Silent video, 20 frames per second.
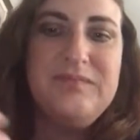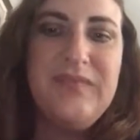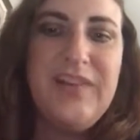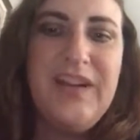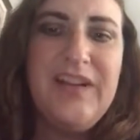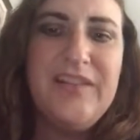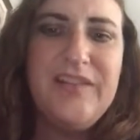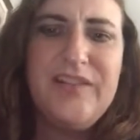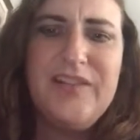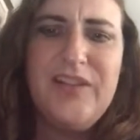
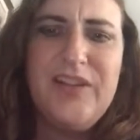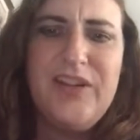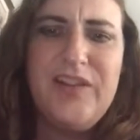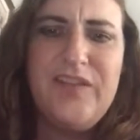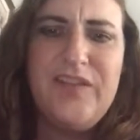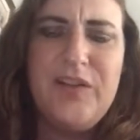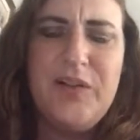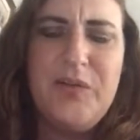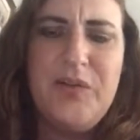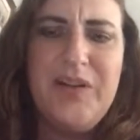didn't
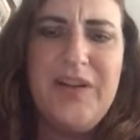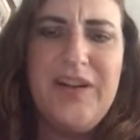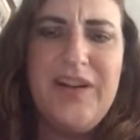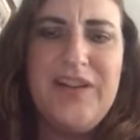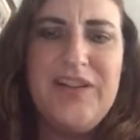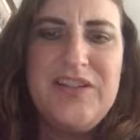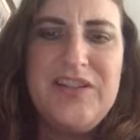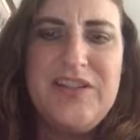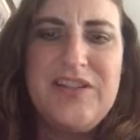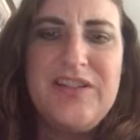look for one.
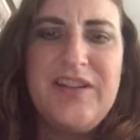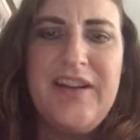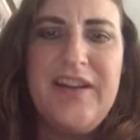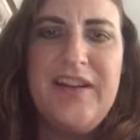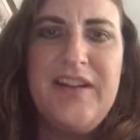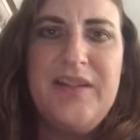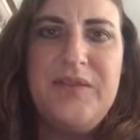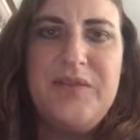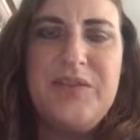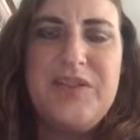I just
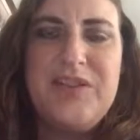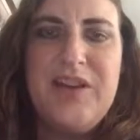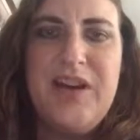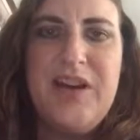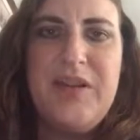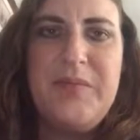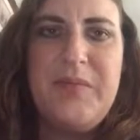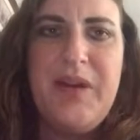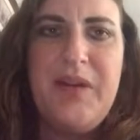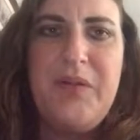kind of was
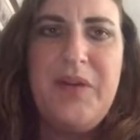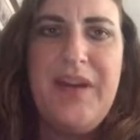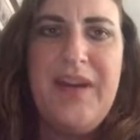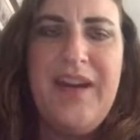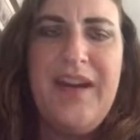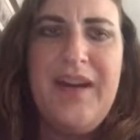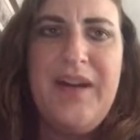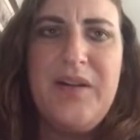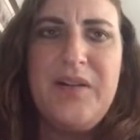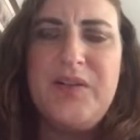on my
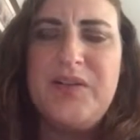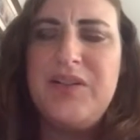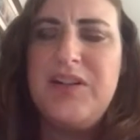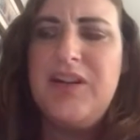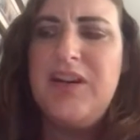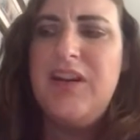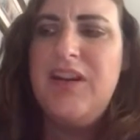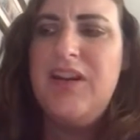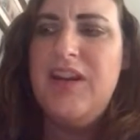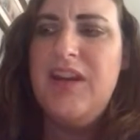way
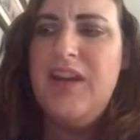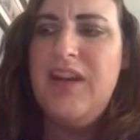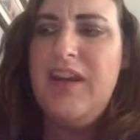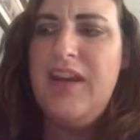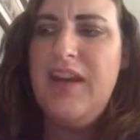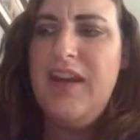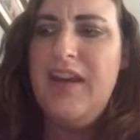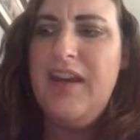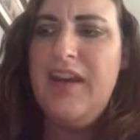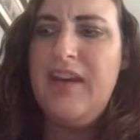out.
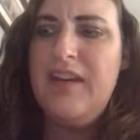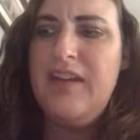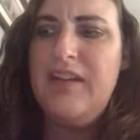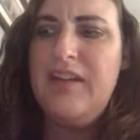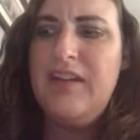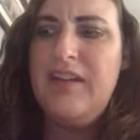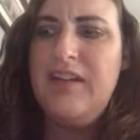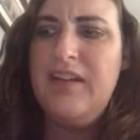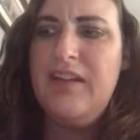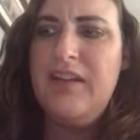
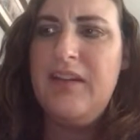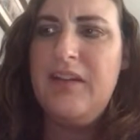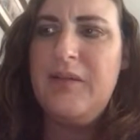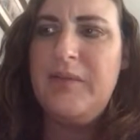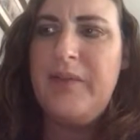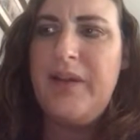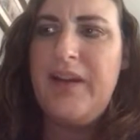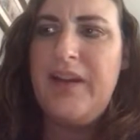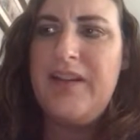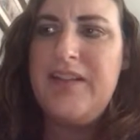And
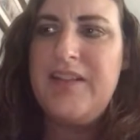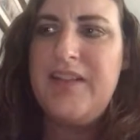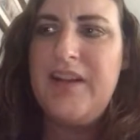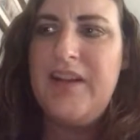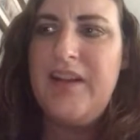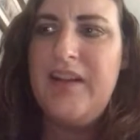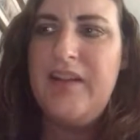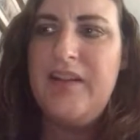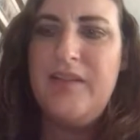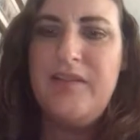like I
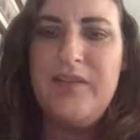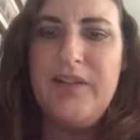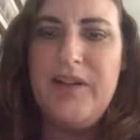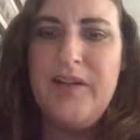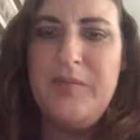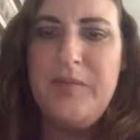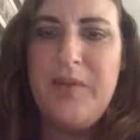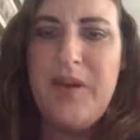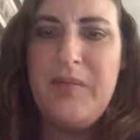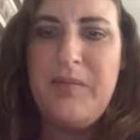said, I had
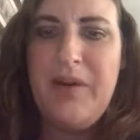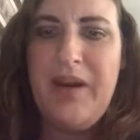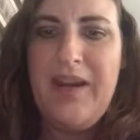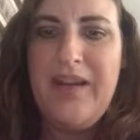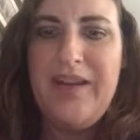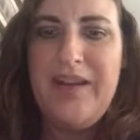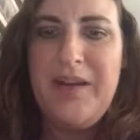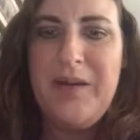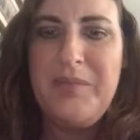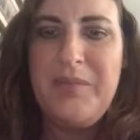ridden my
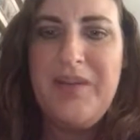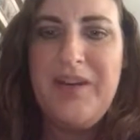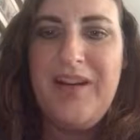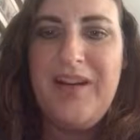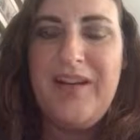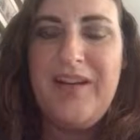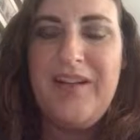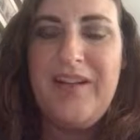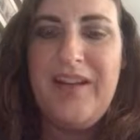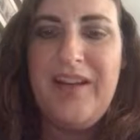bike up
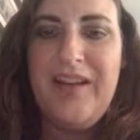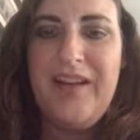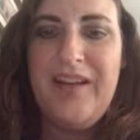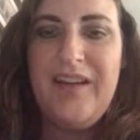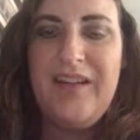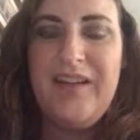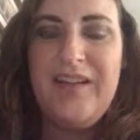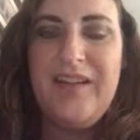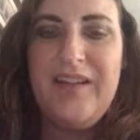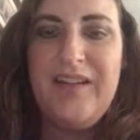there, and I
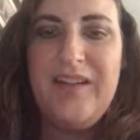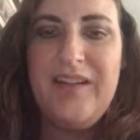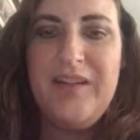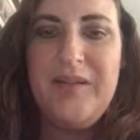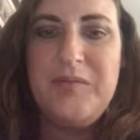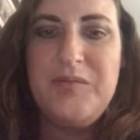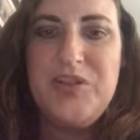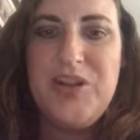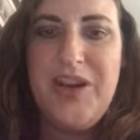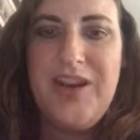had
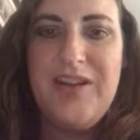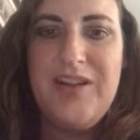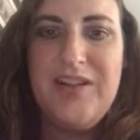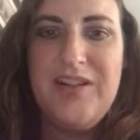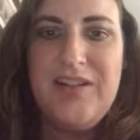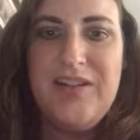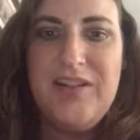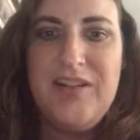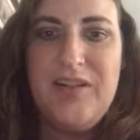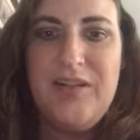
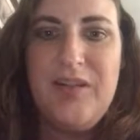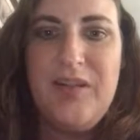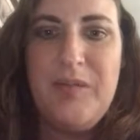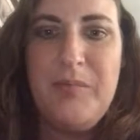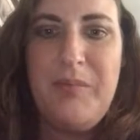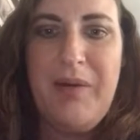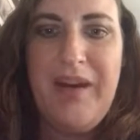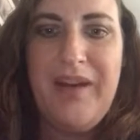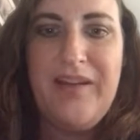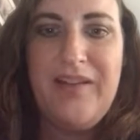chained it to
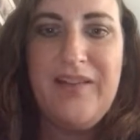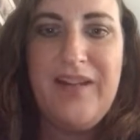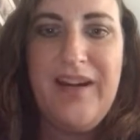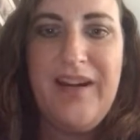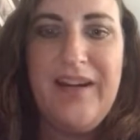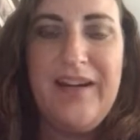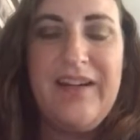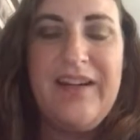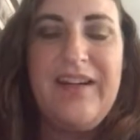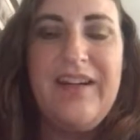the bike
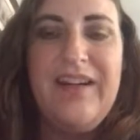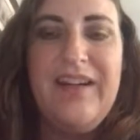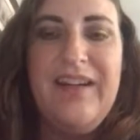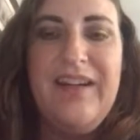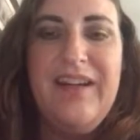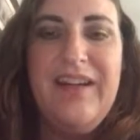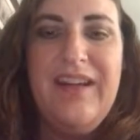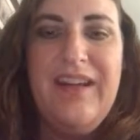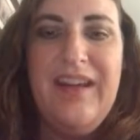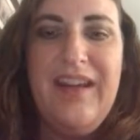rack.
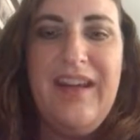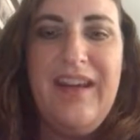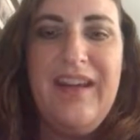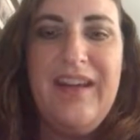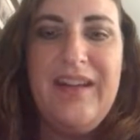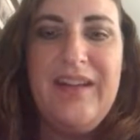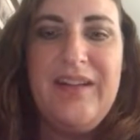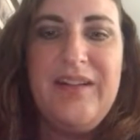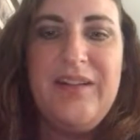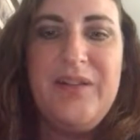
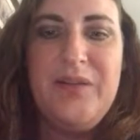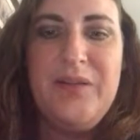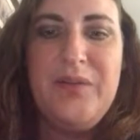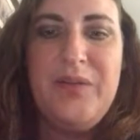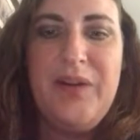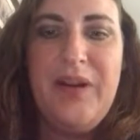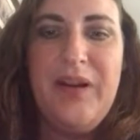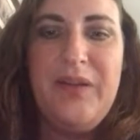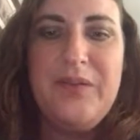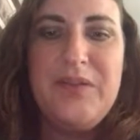And
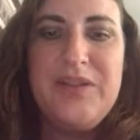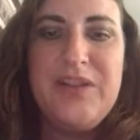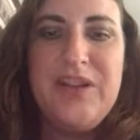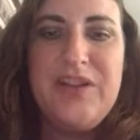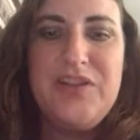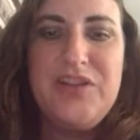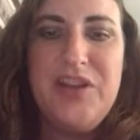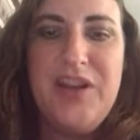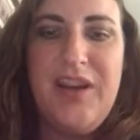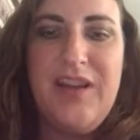when I was
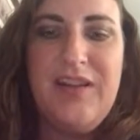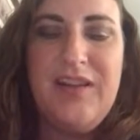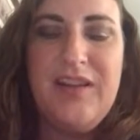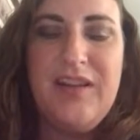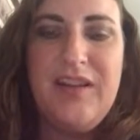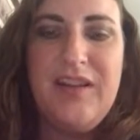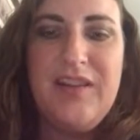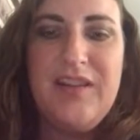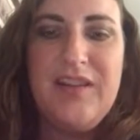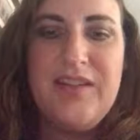
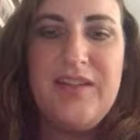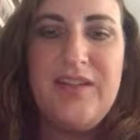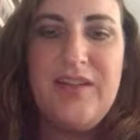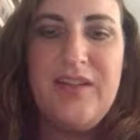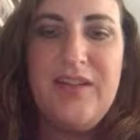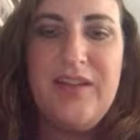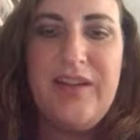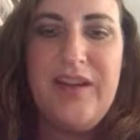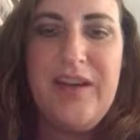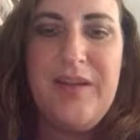unchaining it, this
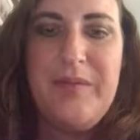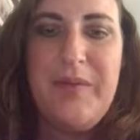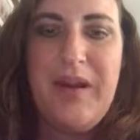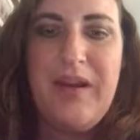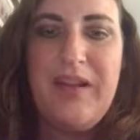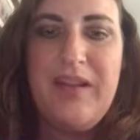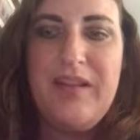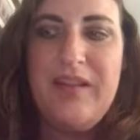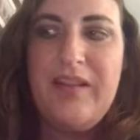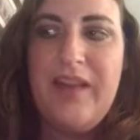girl came
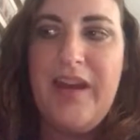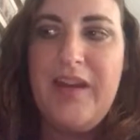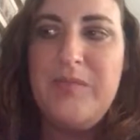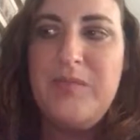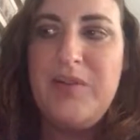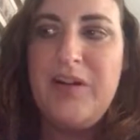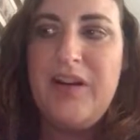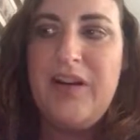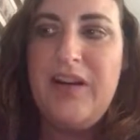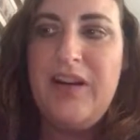out of the
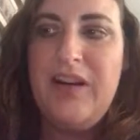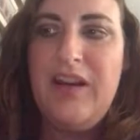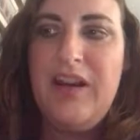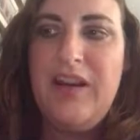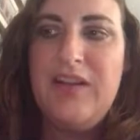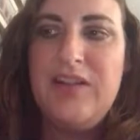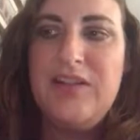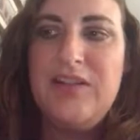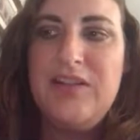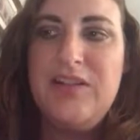library,
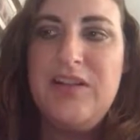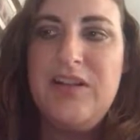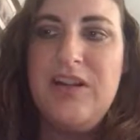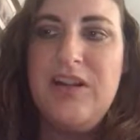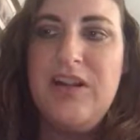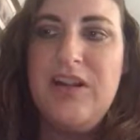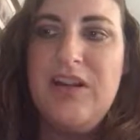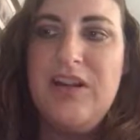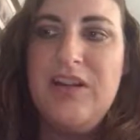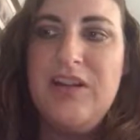and
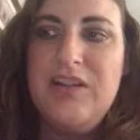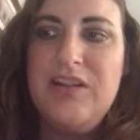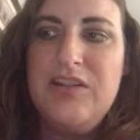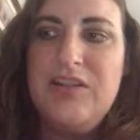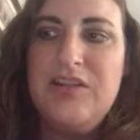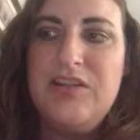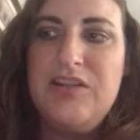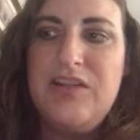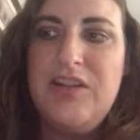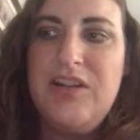
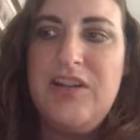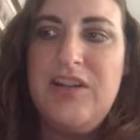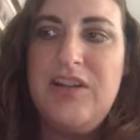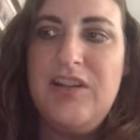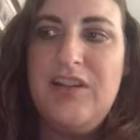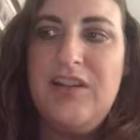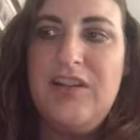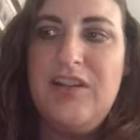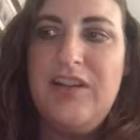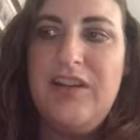
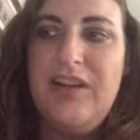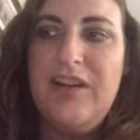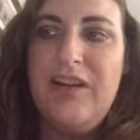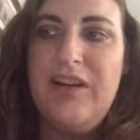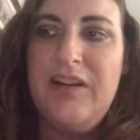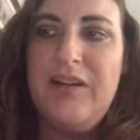she,